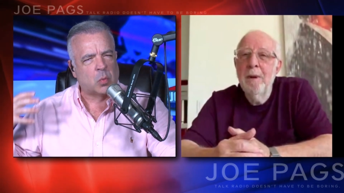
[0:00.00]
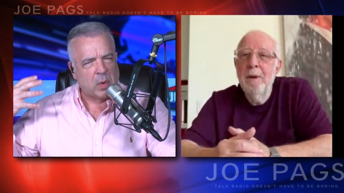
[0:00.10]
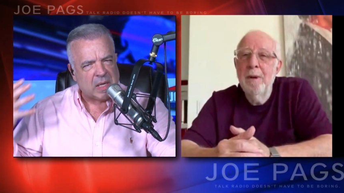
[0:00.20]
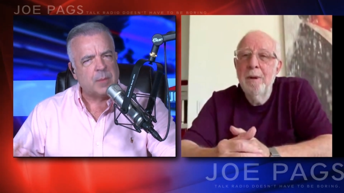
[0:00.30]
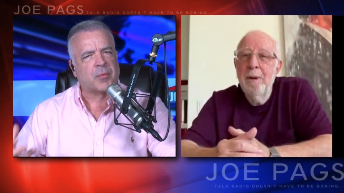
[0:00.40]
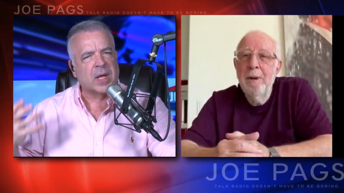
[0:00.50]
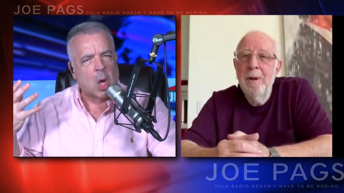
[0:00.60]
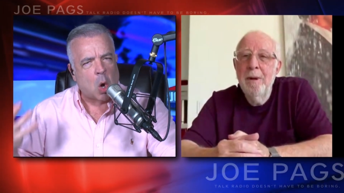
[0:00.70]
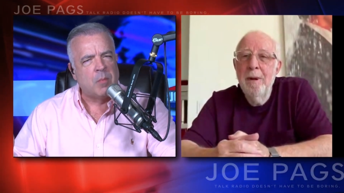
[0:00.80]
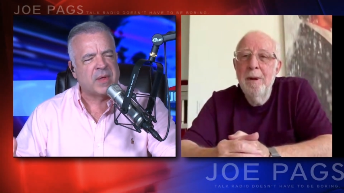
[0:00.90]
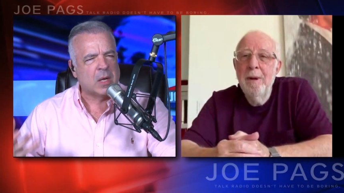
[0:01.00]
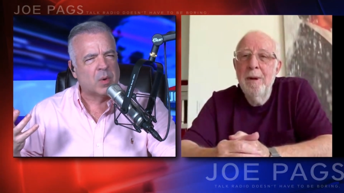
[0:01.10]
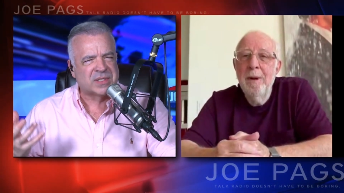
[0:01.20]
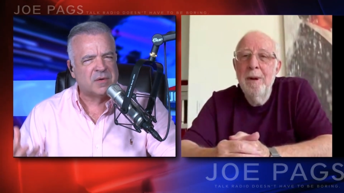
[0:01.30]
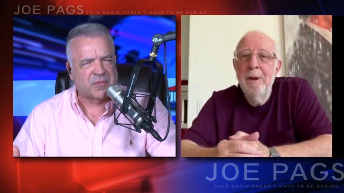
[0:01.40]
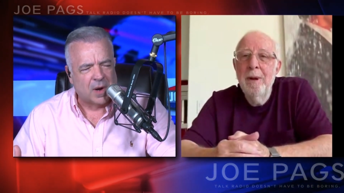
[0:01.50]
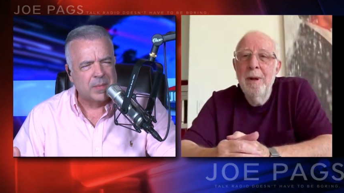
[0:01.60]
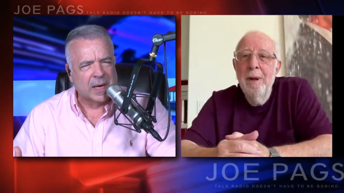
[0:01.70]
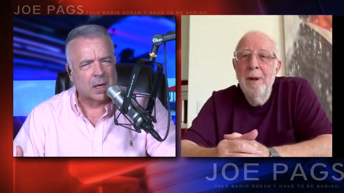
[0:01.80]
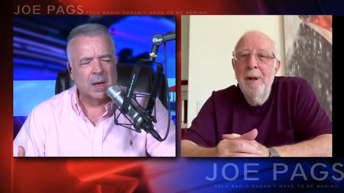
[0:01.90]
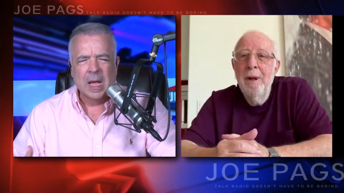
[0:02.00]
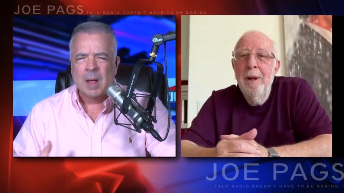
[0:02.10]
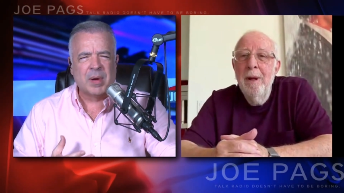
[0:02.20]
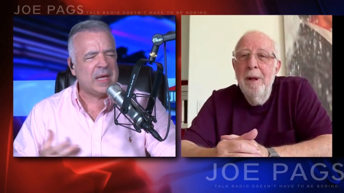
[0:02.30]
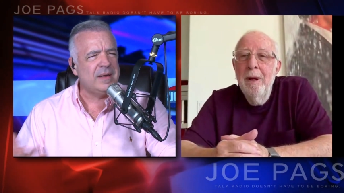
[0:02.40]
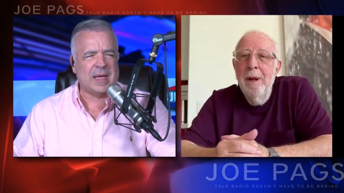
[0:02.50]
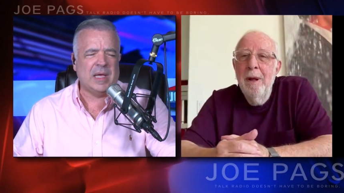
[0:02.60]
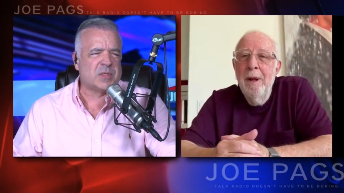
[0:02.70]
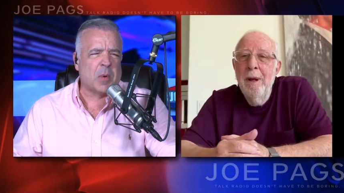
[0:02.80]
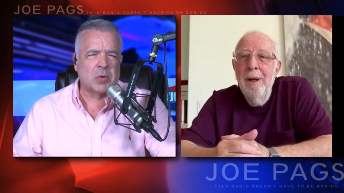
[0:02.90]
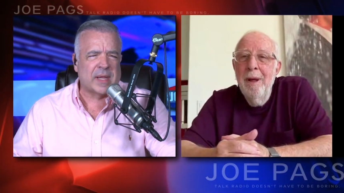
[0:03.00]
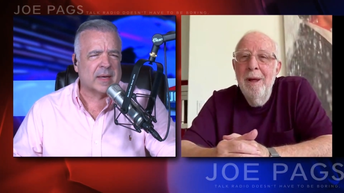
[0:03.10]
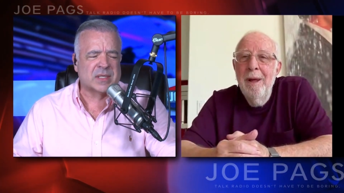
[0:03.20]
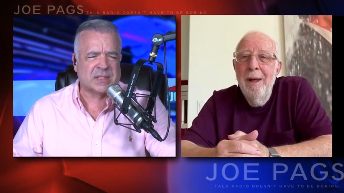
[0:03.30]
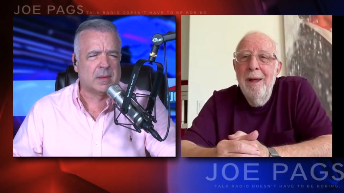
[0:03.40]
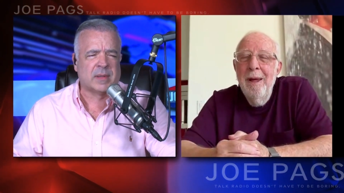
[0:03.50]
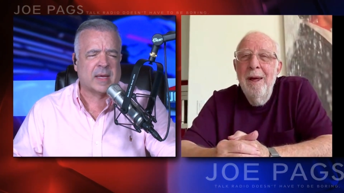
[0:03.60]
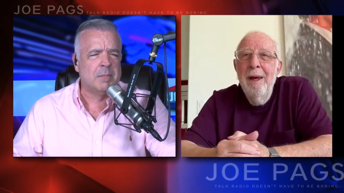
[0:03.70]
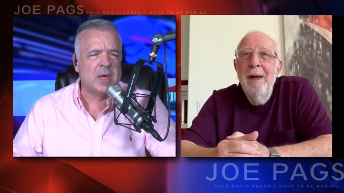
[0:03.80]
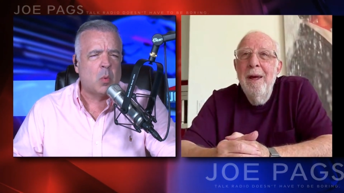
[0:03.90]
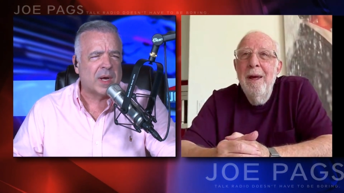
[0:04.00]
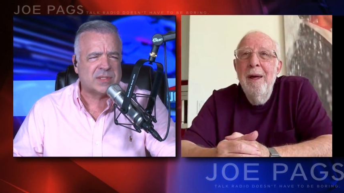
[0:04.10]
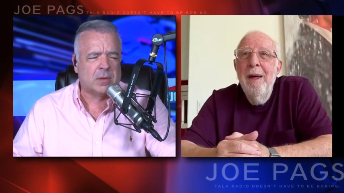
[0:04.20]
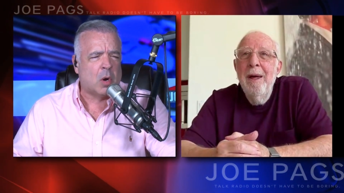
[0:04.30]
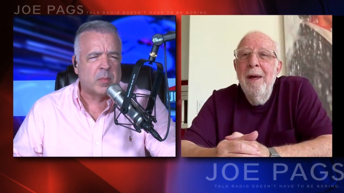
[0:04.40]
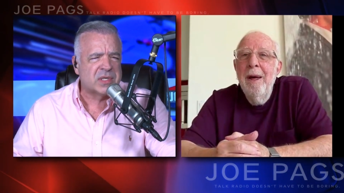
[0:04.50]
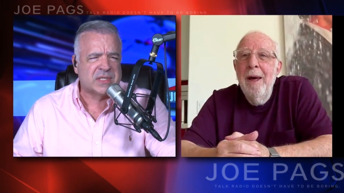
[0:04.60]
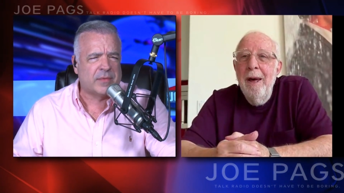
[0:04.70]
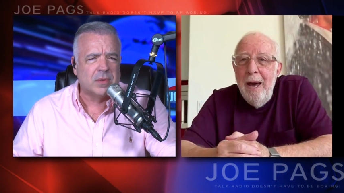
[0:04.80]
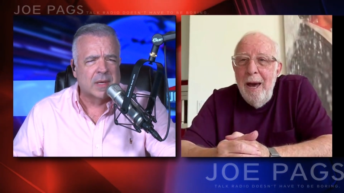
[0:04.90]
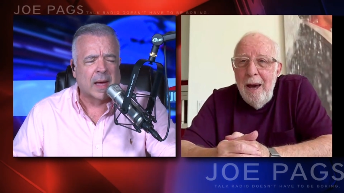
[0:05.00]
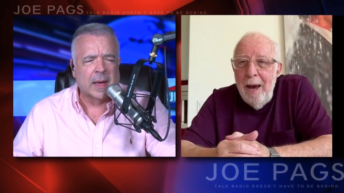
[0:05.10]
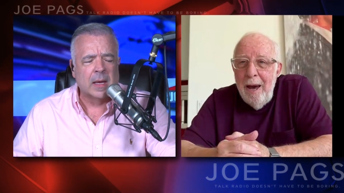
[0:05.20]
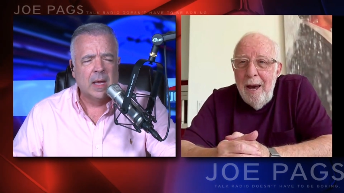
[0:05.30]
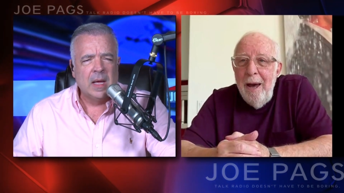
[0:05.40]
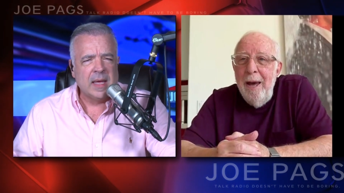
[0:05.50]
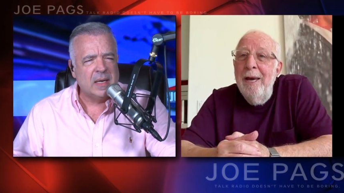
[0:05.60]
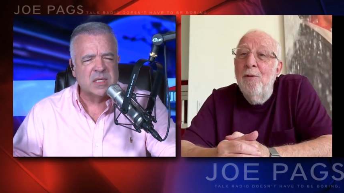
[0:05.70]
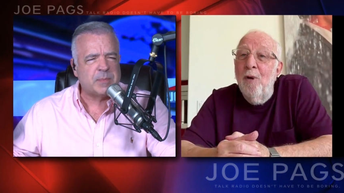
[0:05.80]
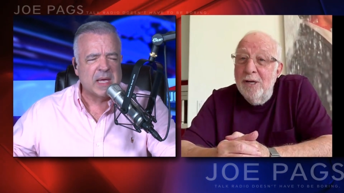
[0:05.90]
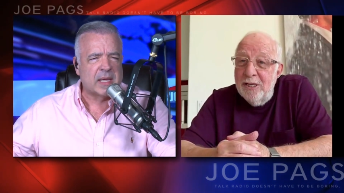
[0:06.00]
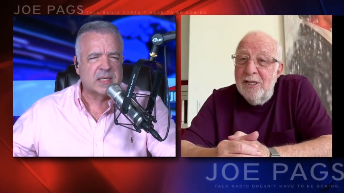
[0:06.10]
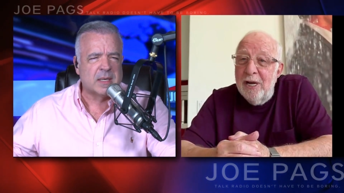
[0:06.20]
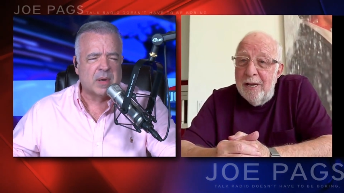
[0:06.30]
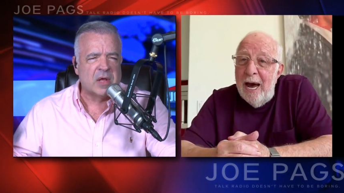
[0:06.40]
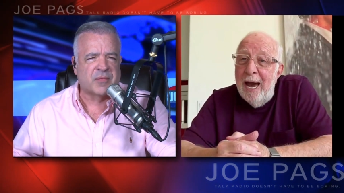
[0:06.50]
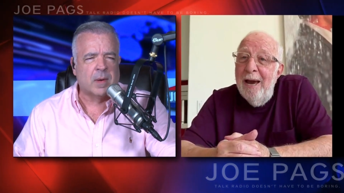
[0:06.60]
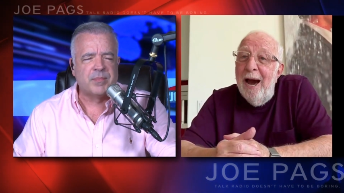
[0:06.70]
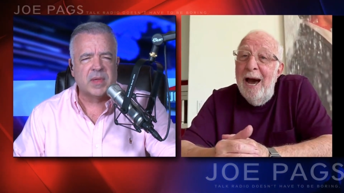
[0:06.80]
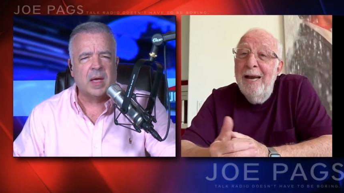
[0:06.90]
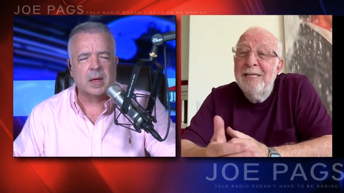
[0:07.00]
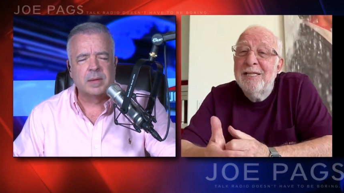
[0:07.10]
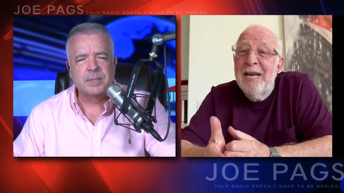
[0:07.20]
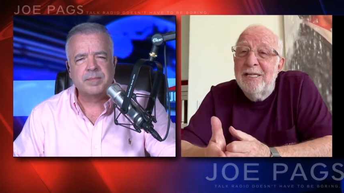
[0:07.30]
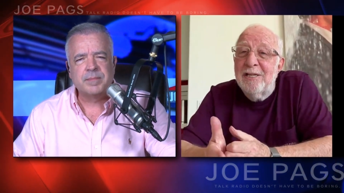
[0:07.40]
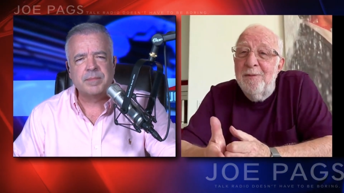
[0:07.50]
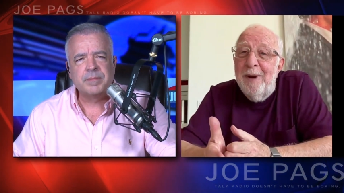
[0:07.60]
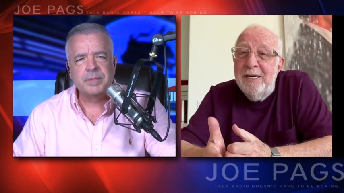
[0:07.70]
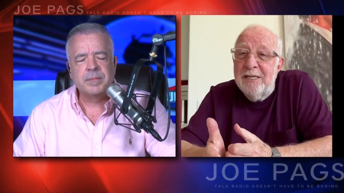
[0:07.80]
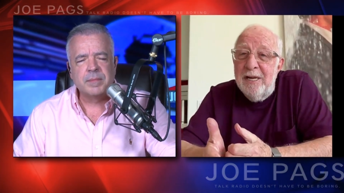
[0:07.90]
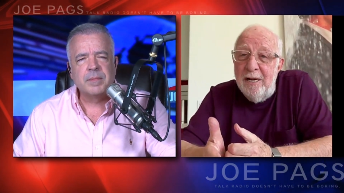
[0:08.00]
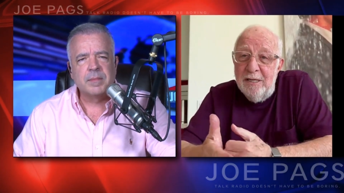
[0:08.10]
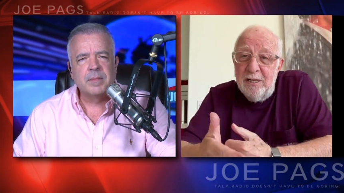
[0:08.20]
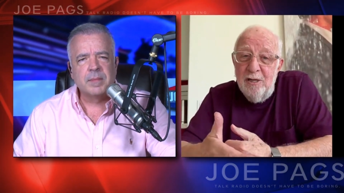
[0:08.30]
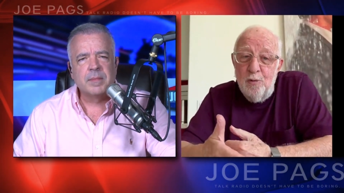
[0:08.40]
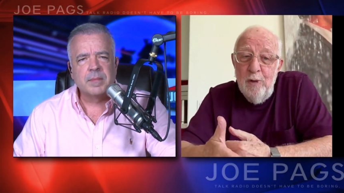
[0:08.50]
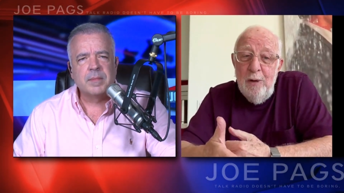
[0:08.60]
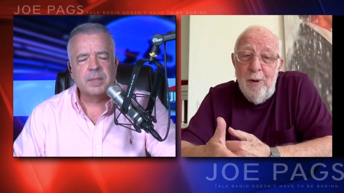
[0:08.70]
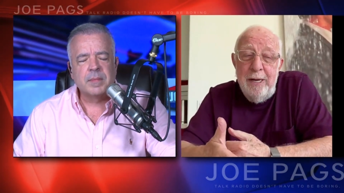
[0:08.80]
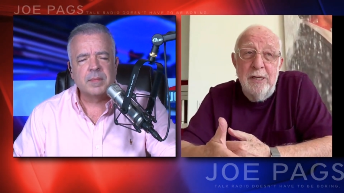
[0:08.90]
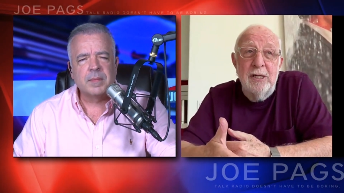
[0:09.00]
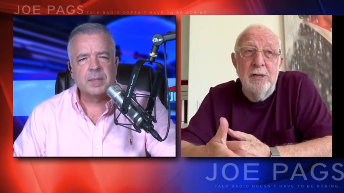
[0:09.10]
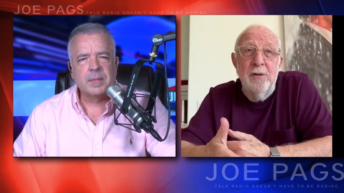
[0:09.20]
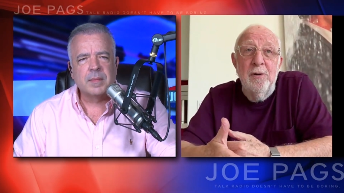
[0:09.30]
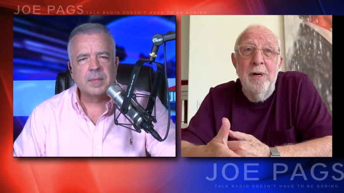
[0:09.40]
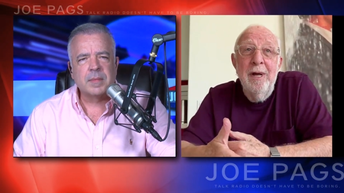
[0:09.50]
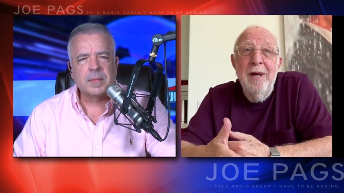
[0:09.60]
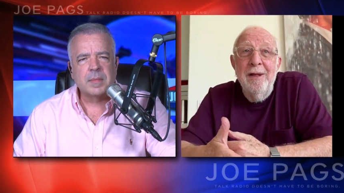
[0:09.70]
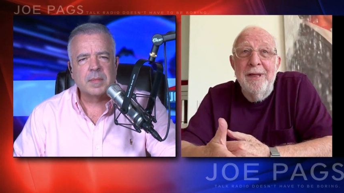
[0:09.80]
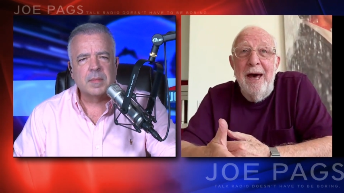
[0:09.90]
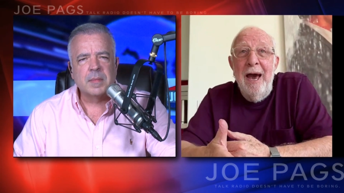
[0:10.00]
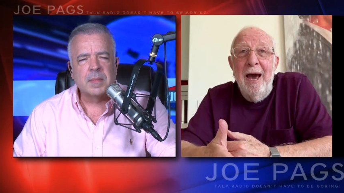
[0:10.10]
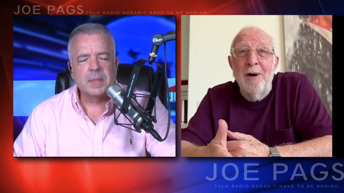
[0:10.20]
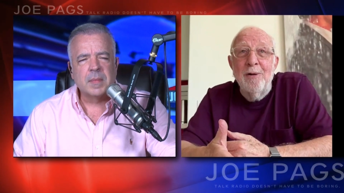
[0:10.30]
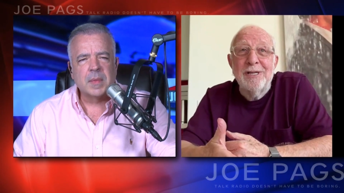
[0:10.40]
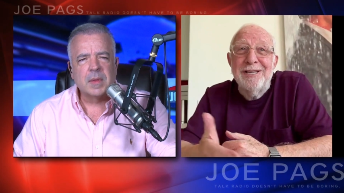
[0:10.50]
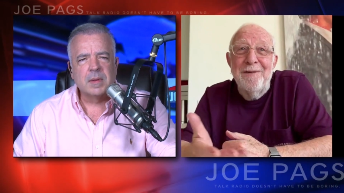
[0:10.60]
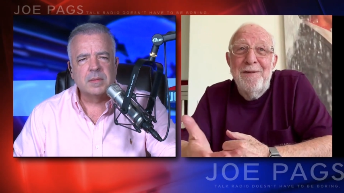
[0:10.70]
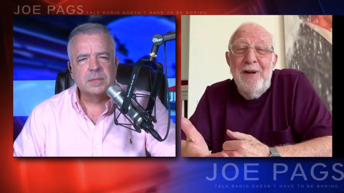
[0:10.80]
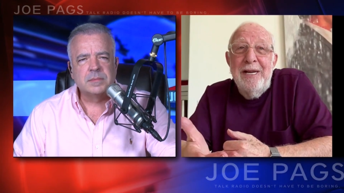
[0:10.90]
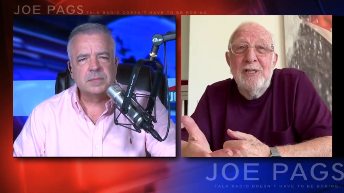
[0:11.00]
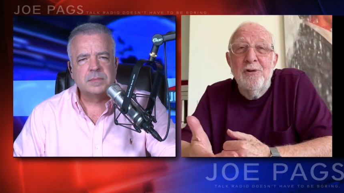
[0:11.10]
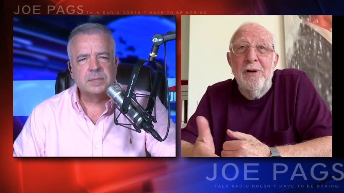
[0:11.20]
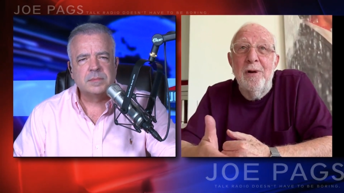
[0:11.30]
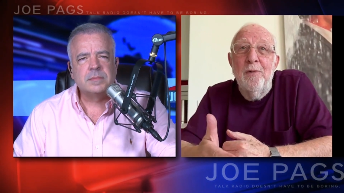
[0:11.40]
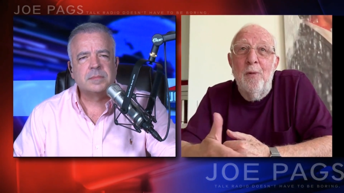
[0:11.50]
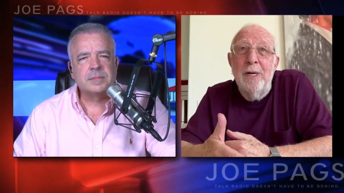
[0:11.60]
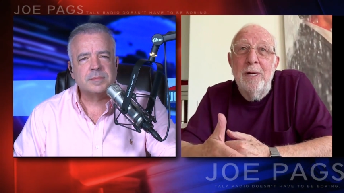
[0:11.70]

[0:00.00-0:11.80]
Speaker 1: to really bring home that he wasn't from here. But he he spoke like a like a Midwestern, almost Southern guy. He
Speaker 2: didn't he speak like somebody Southern. from. I, yeah. I said to my sons, because we went to their house. It's a funny story. We